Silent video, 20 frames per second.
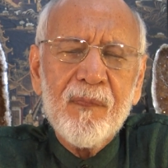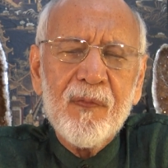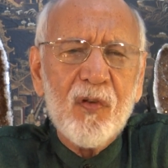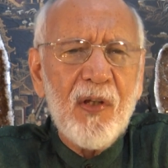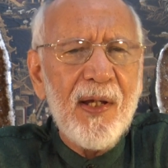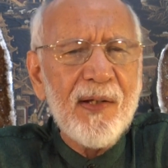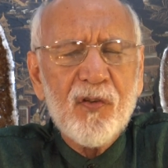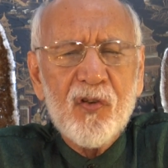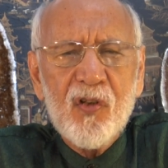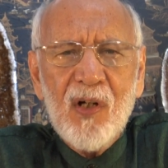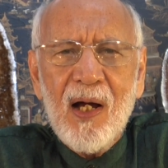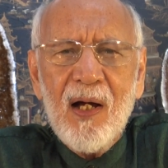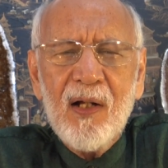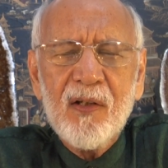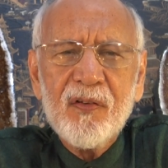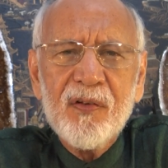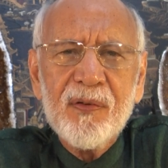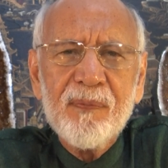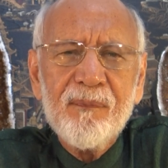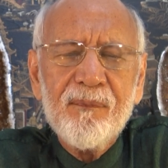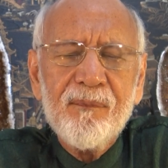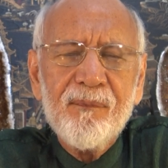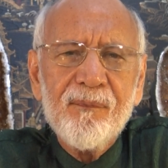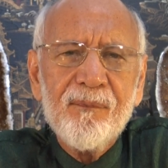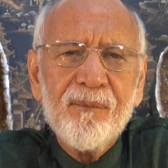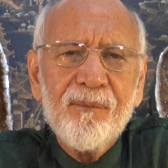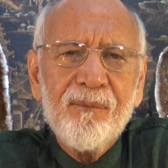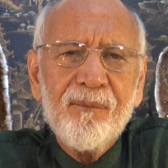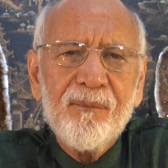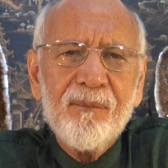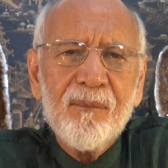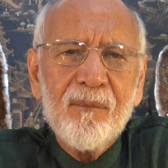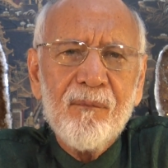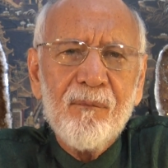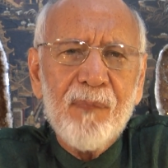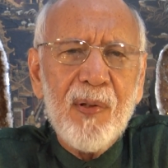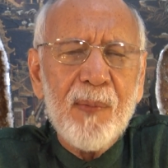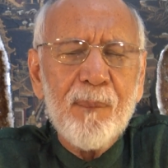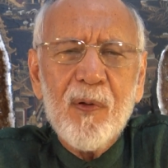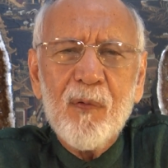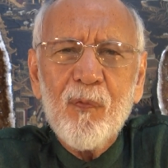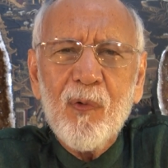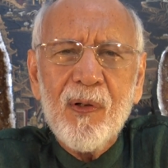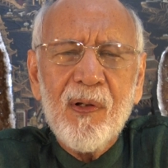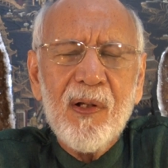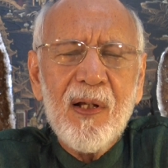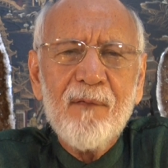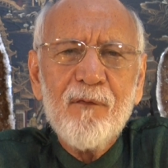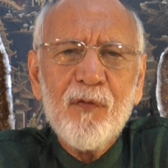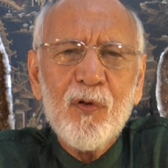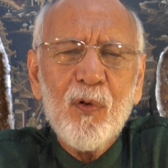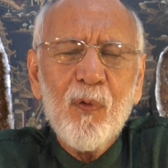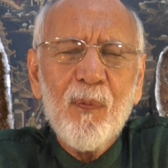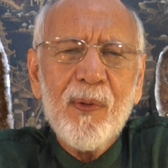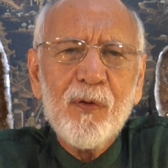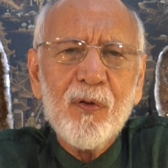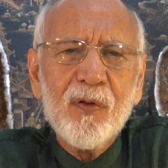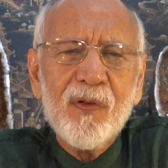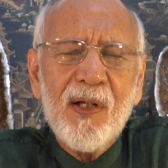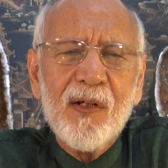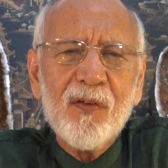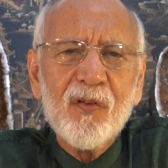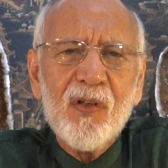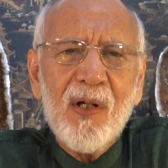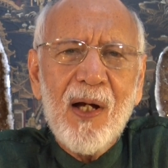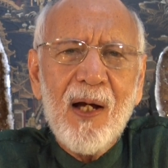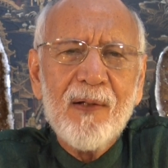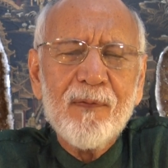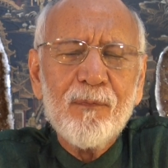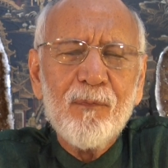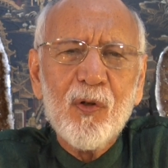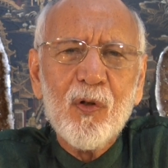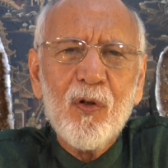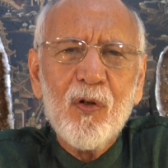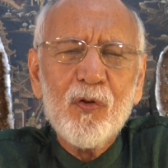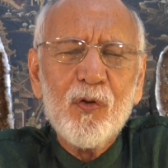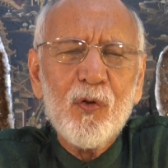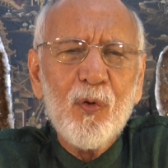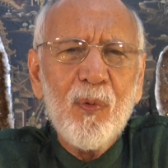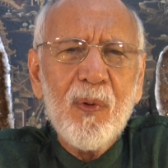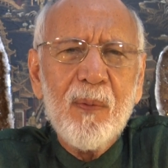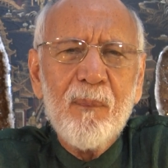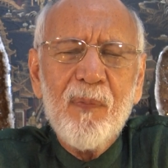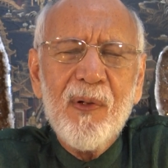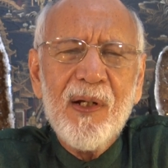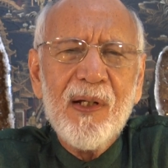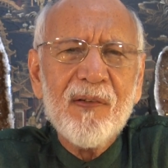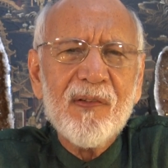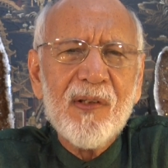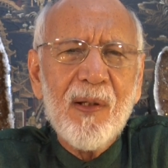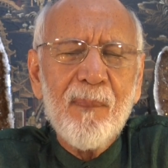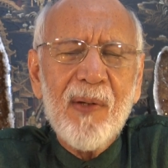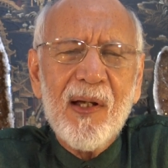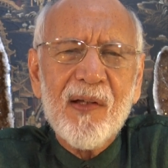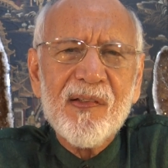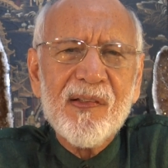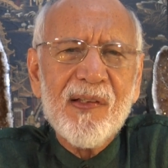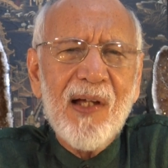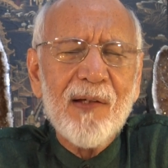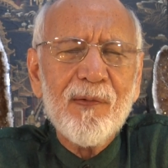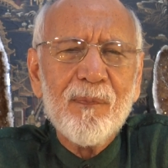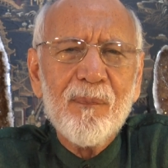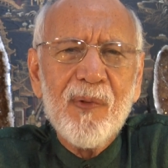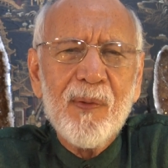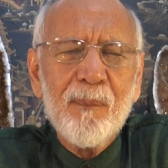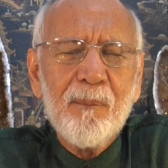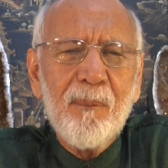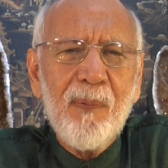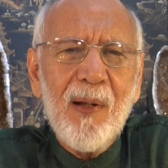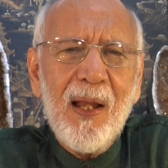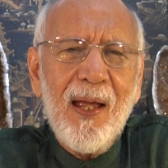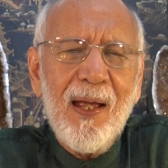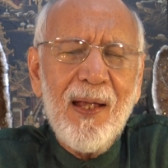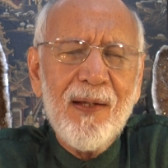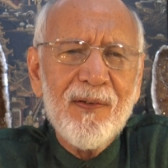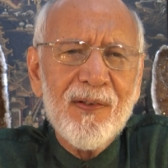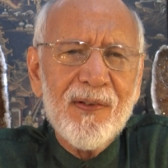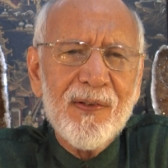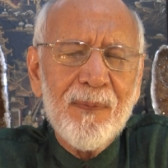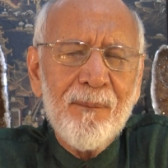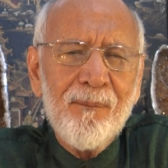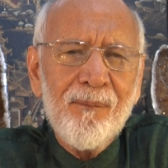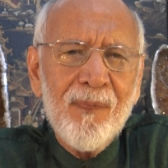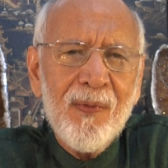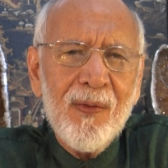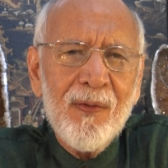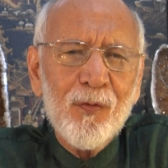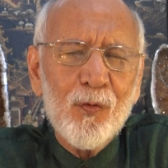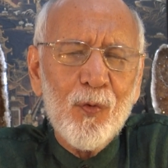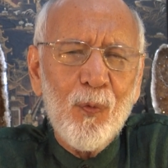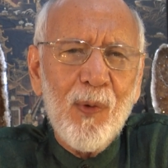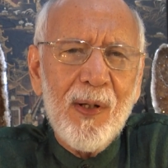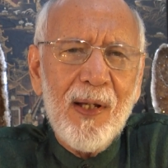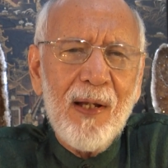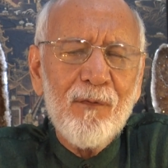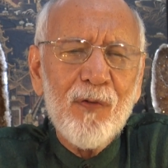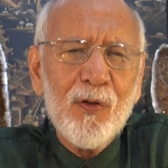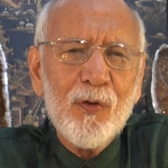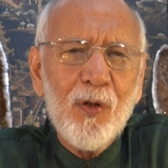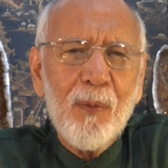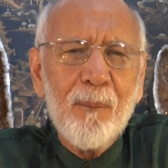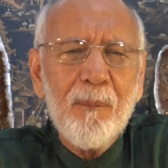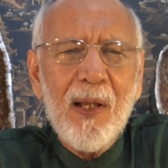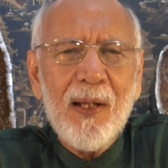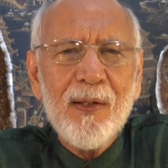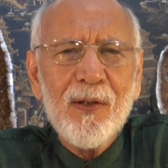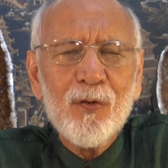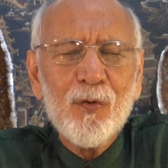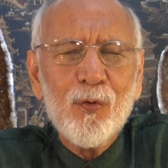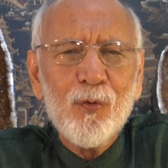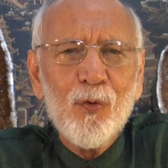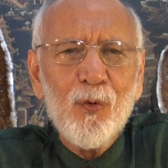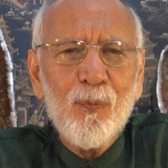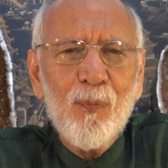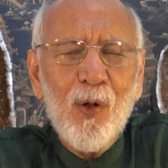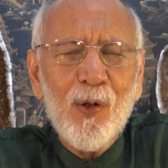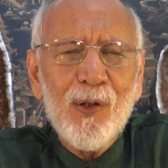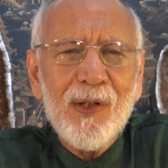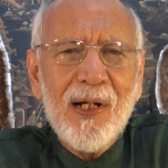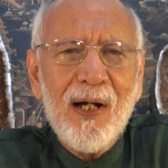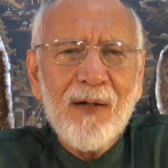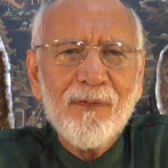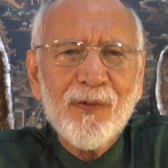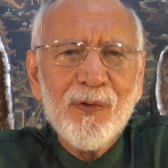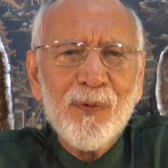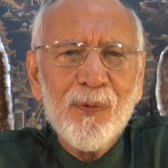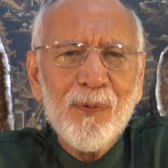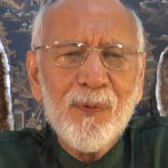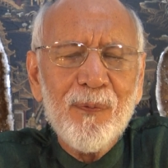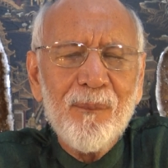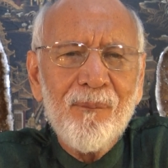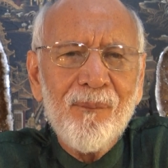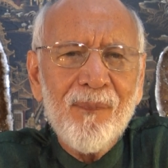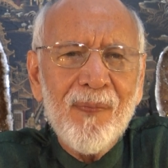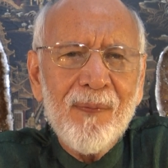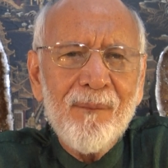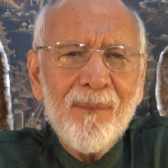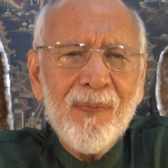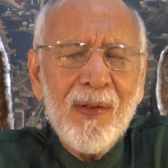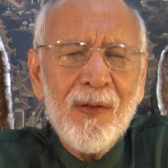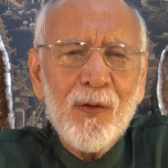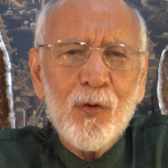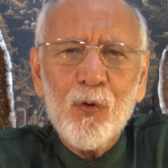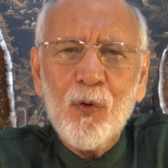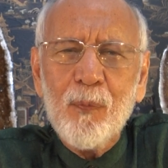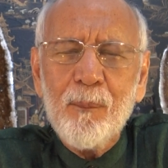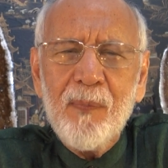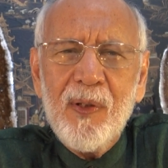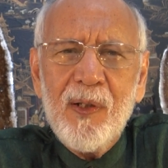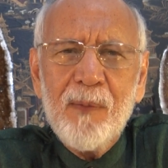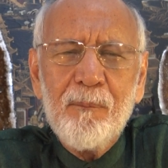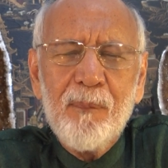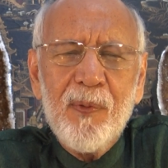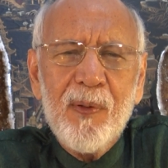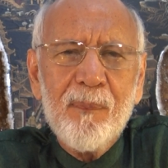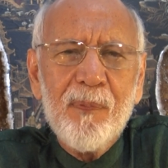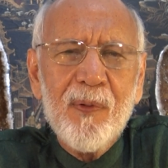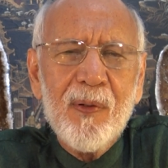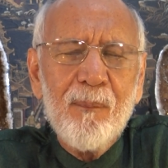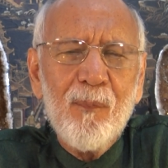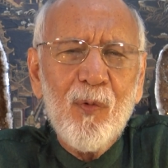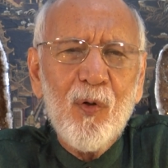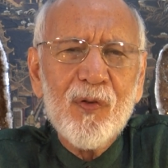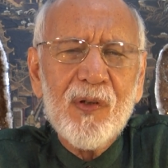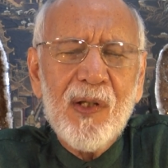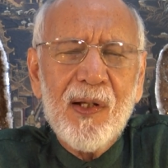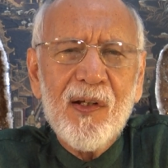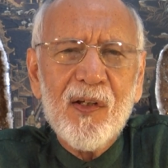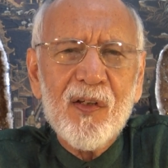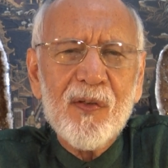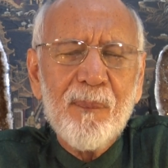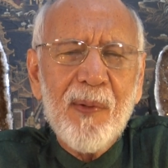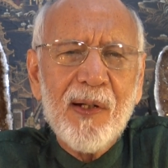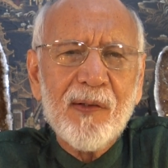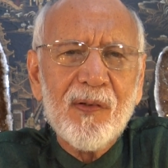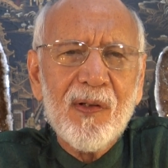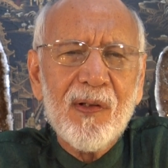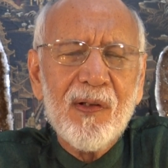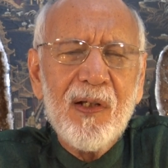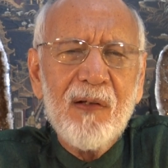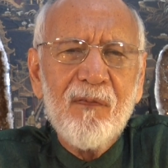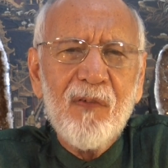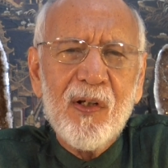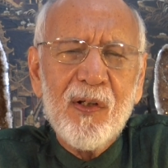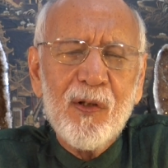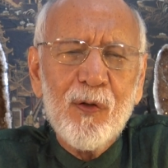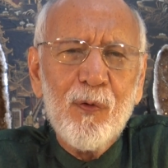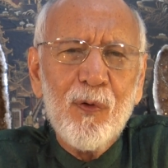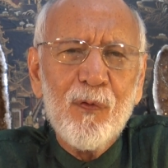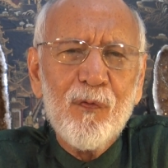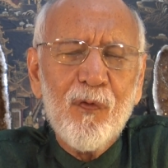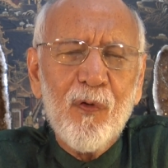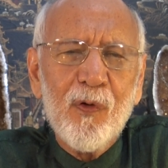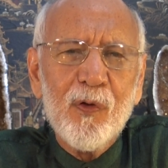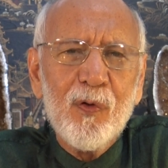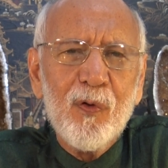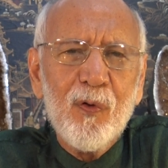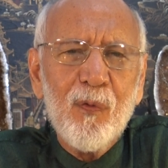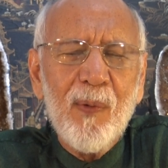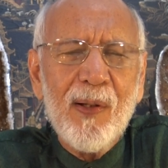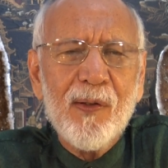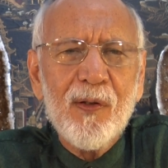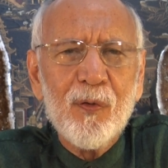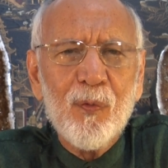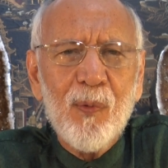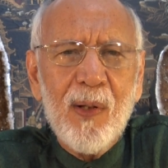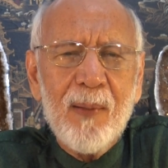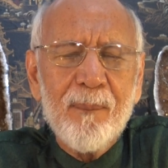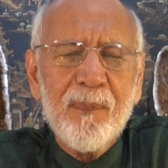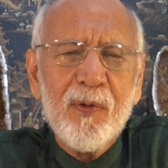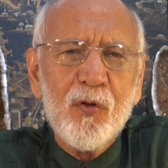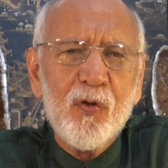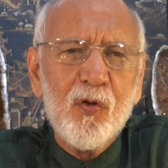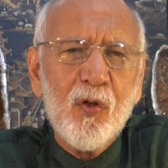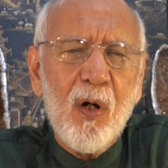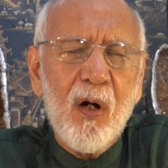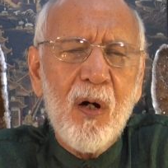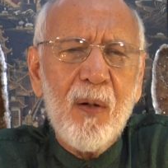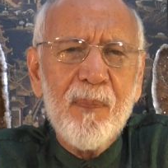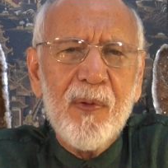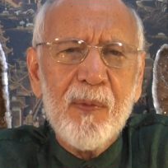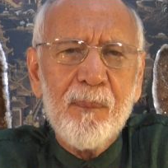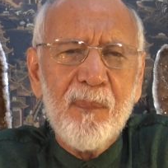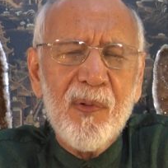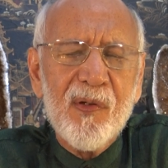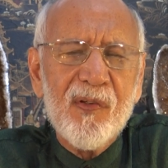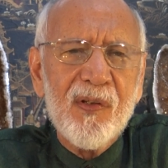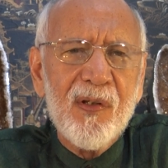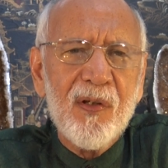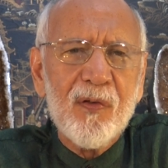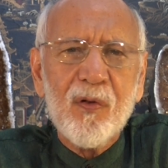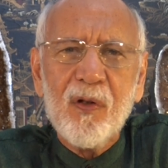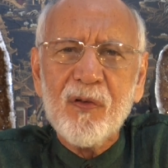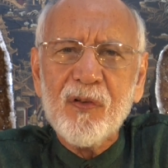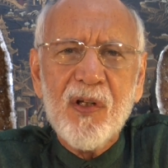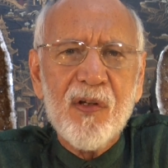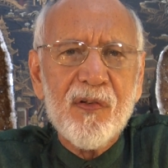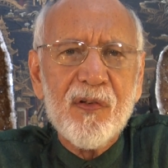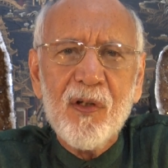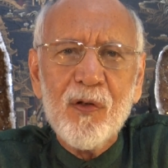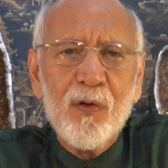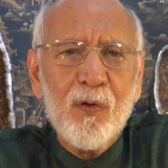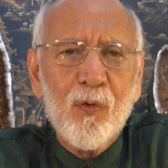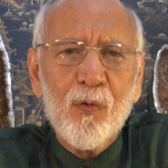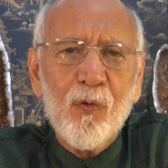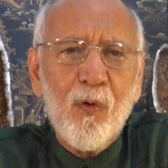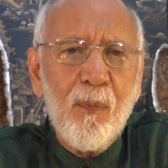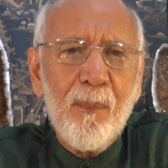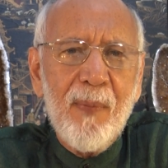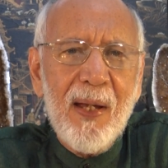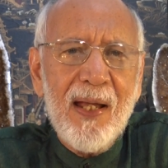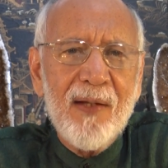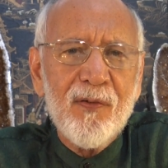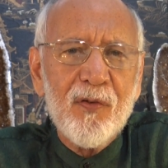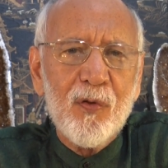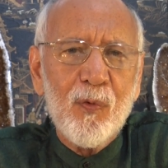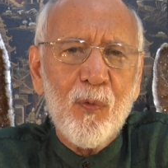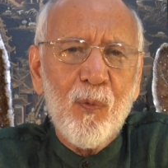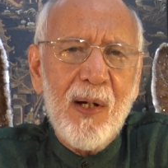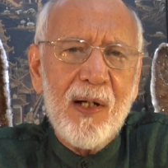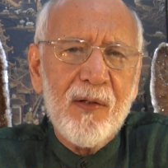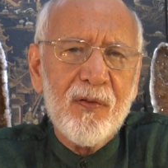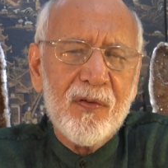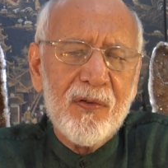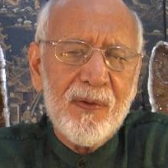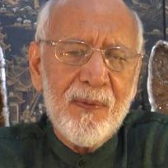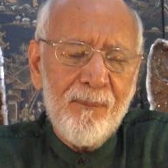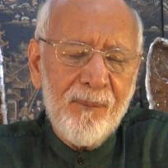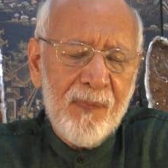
Take charge. People will love you when you take charge, because you will bring some excitement plans to whatever you're planning to do morning, afternoon. You'll meet people most unexpectedly, very good for you, whether to help in job, in business, or just a new romance you want.